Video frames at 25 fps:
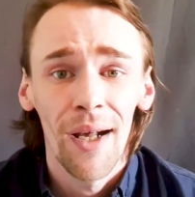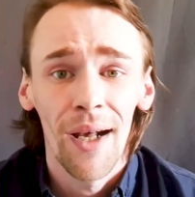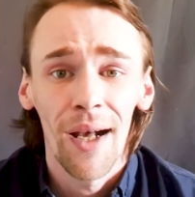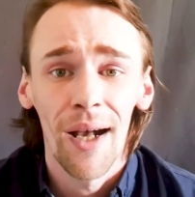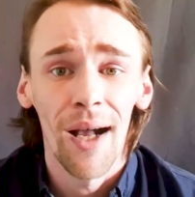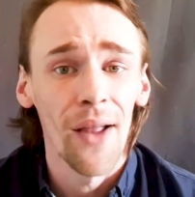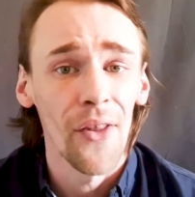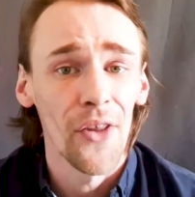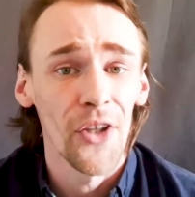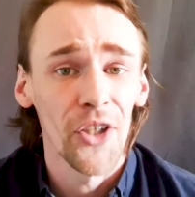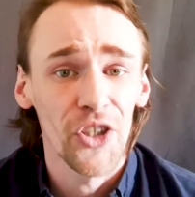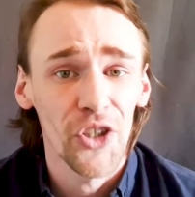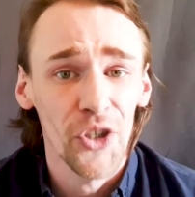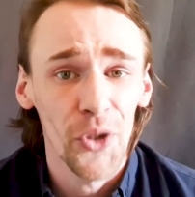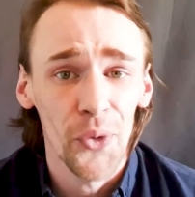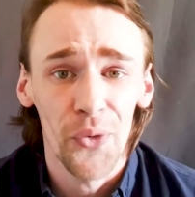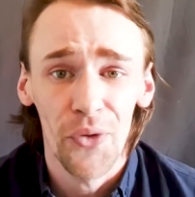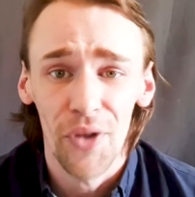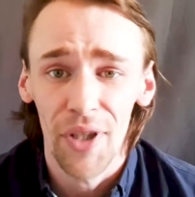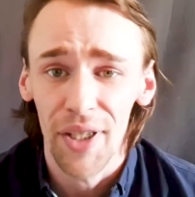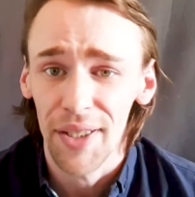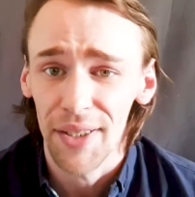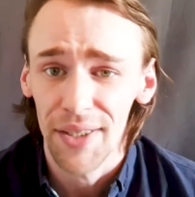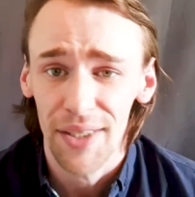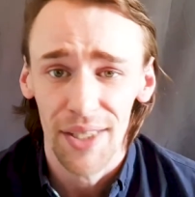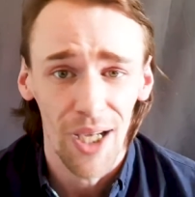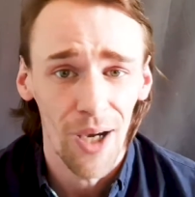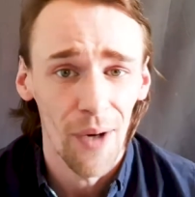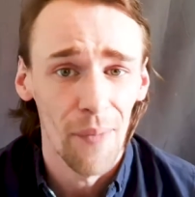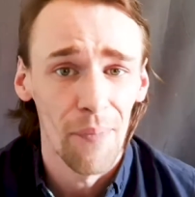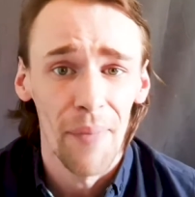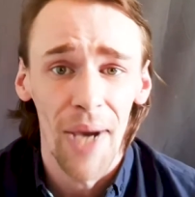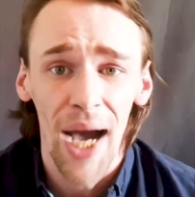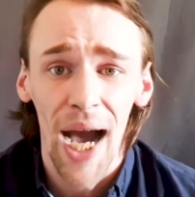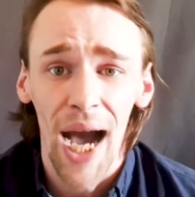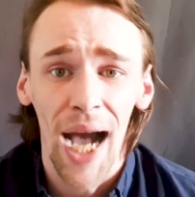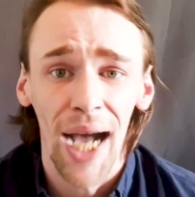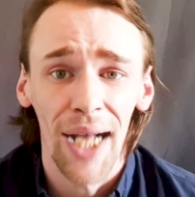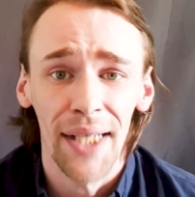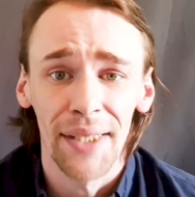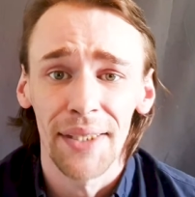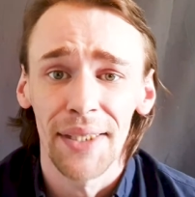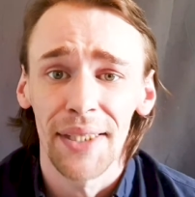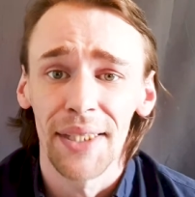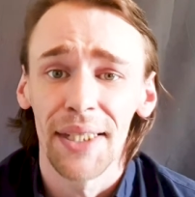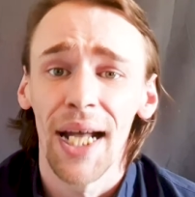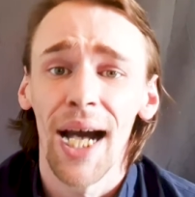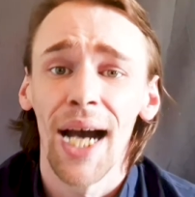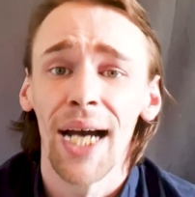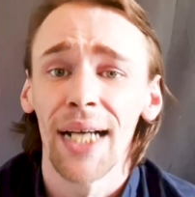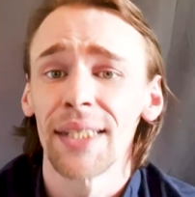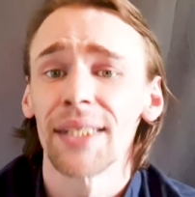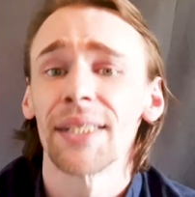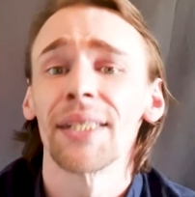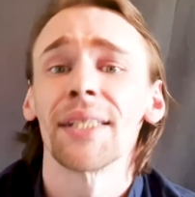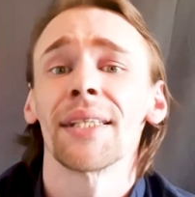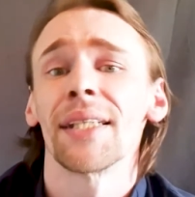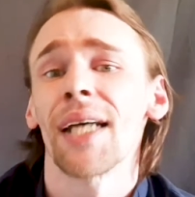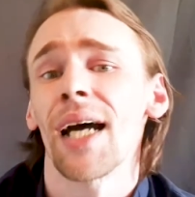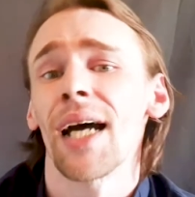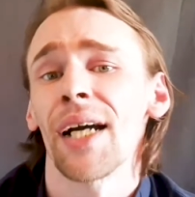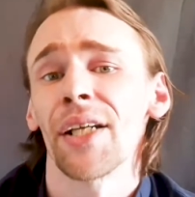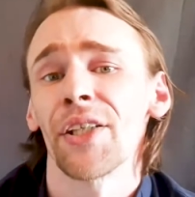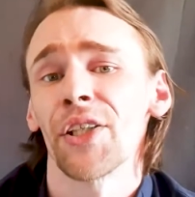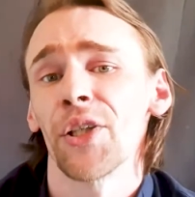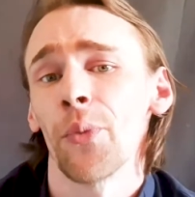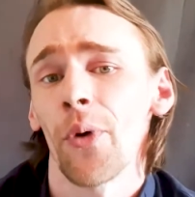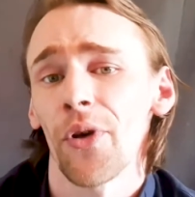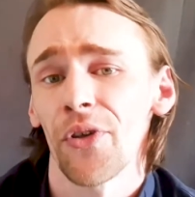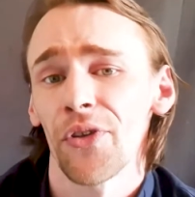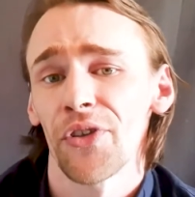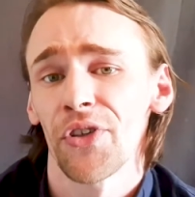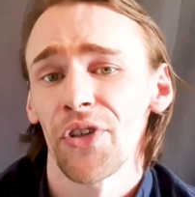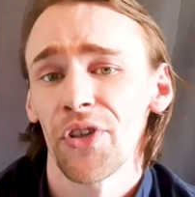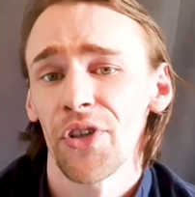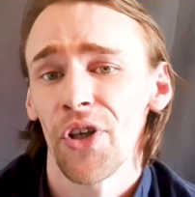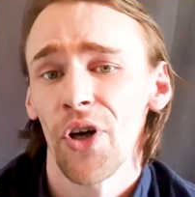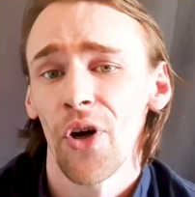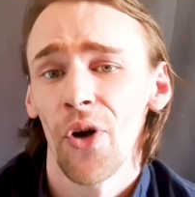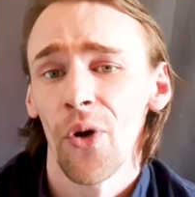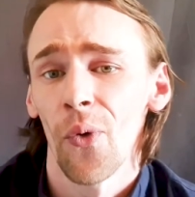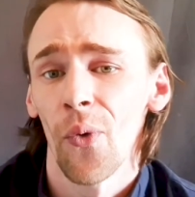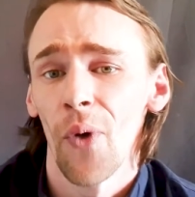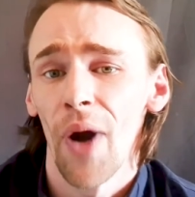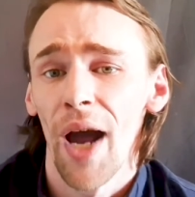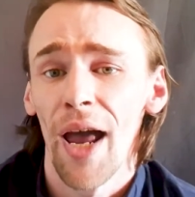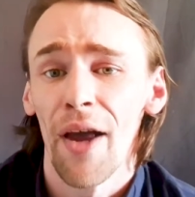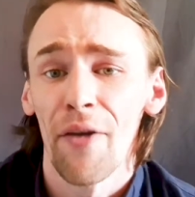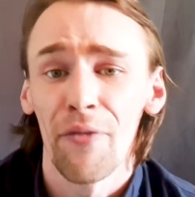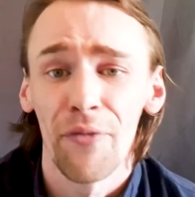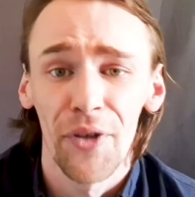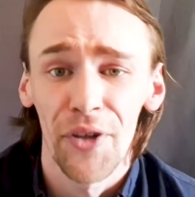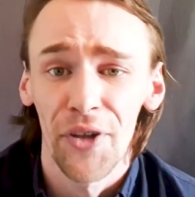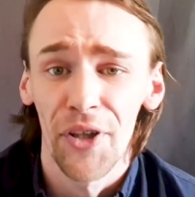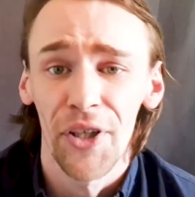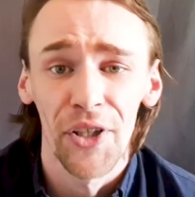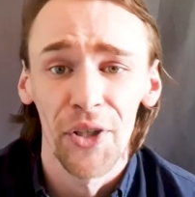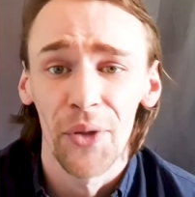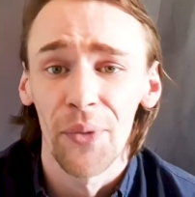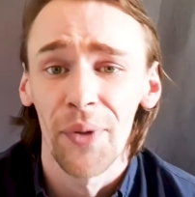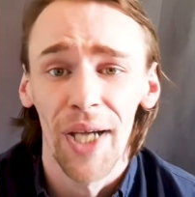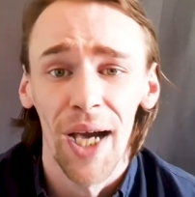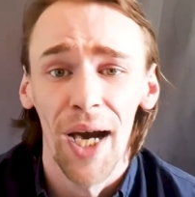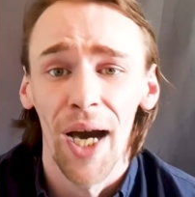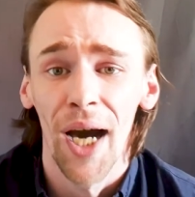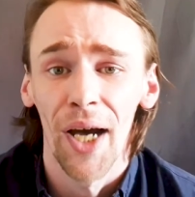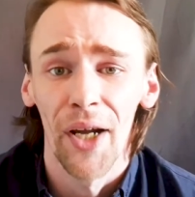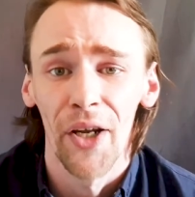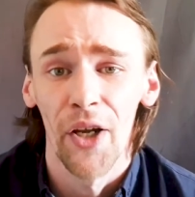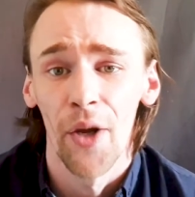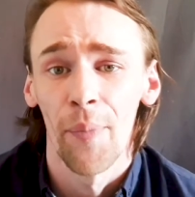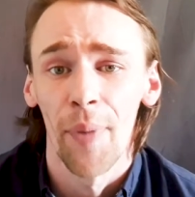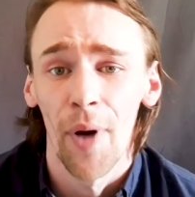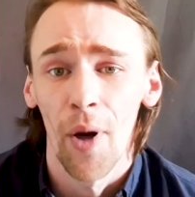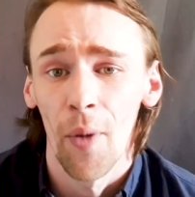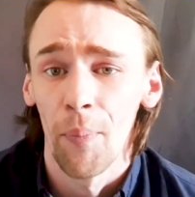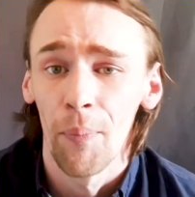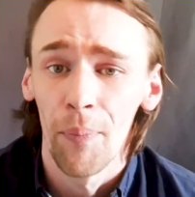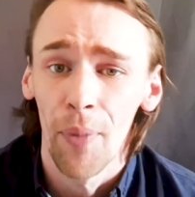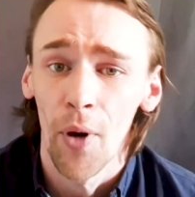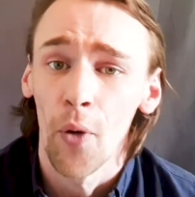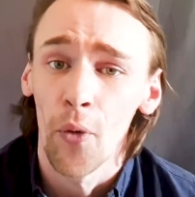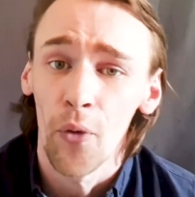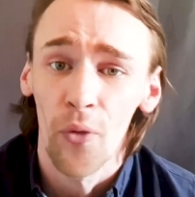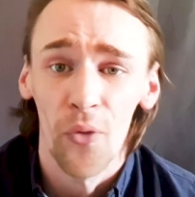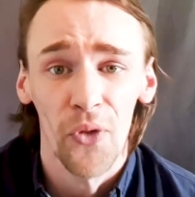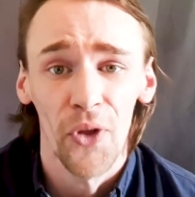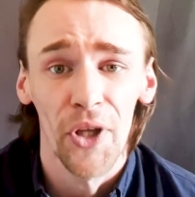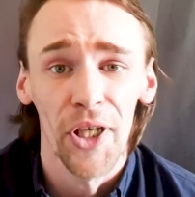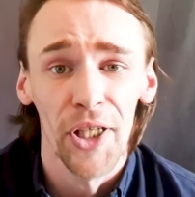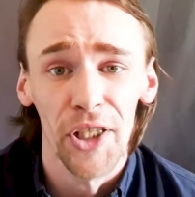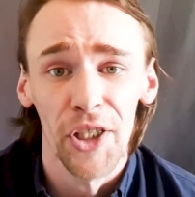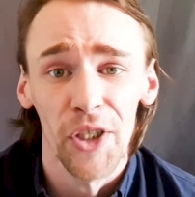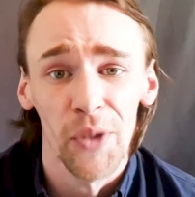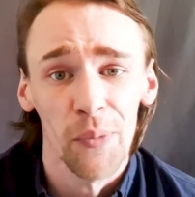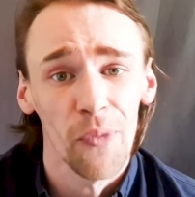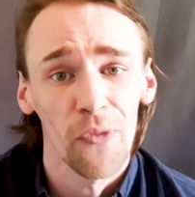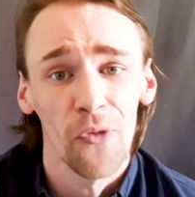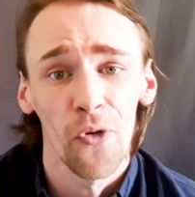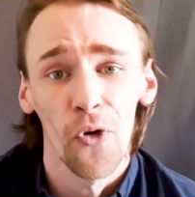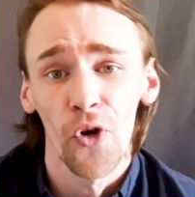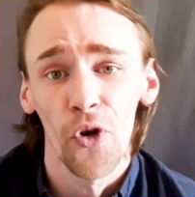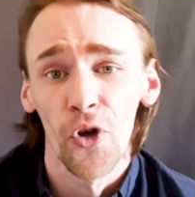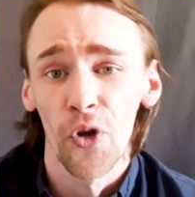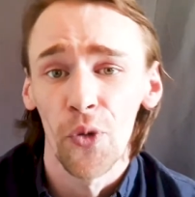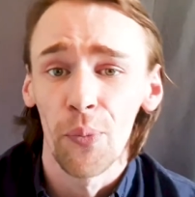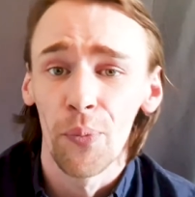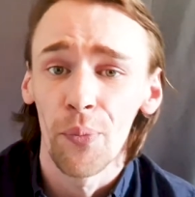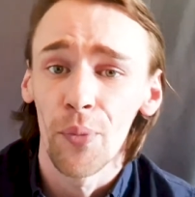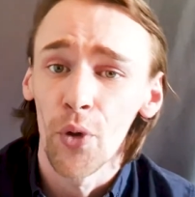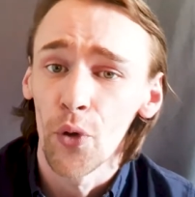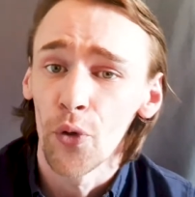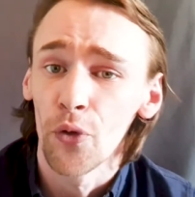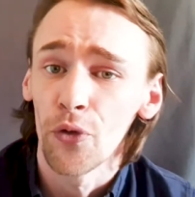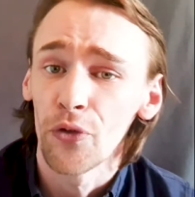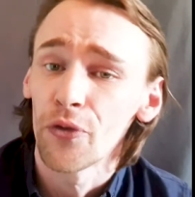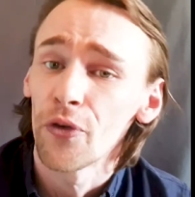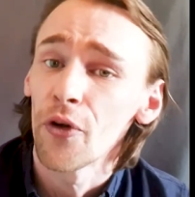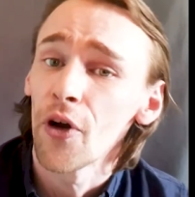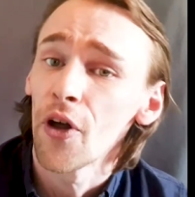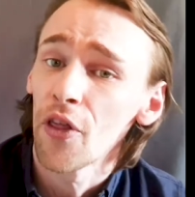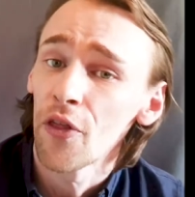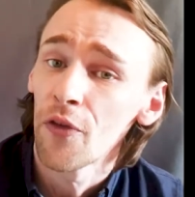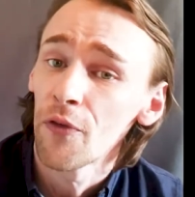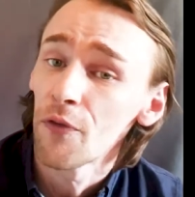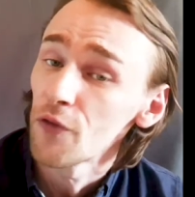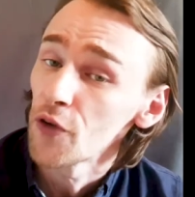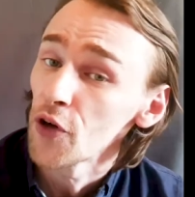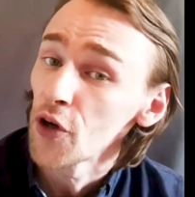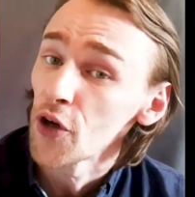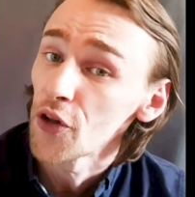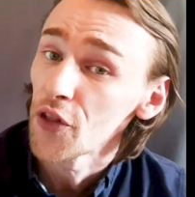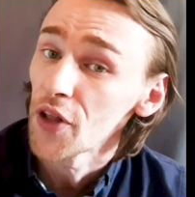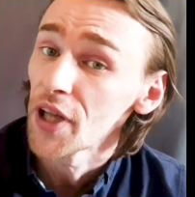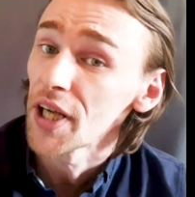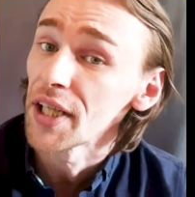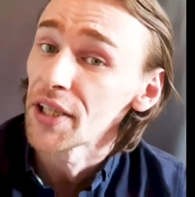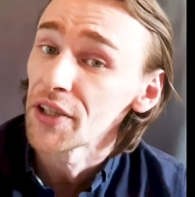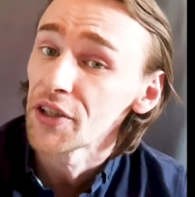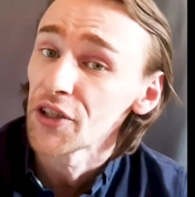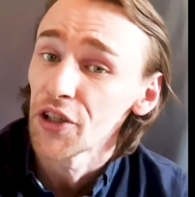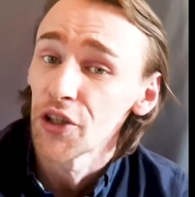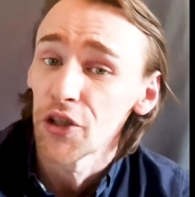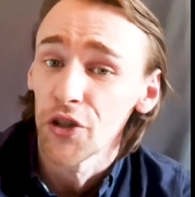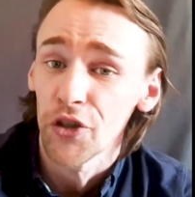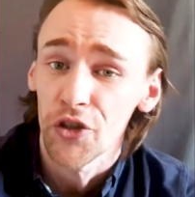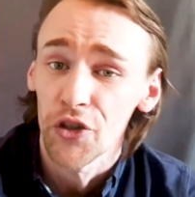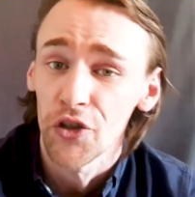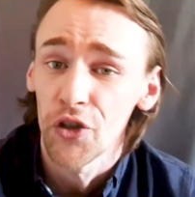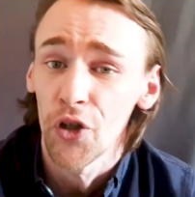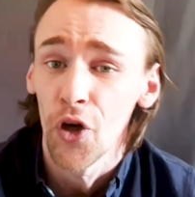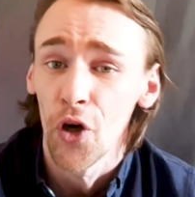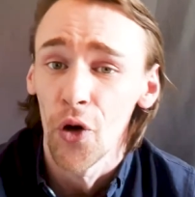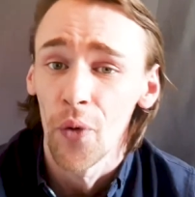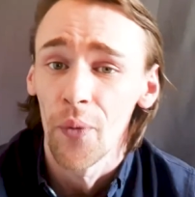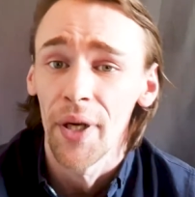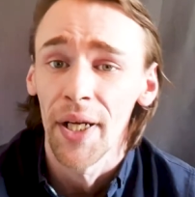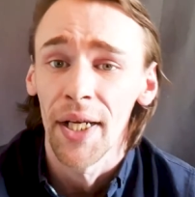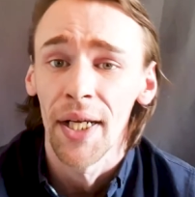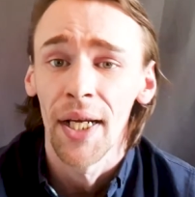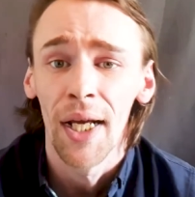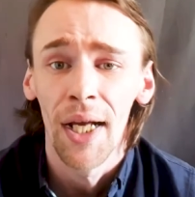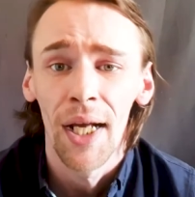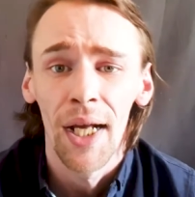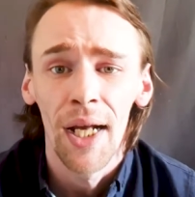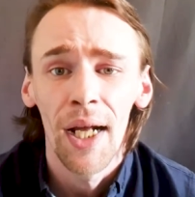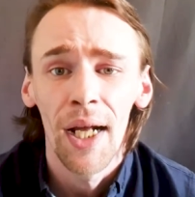The two things come hand in hand, and you want to know everything you can about both things before you move further into your story.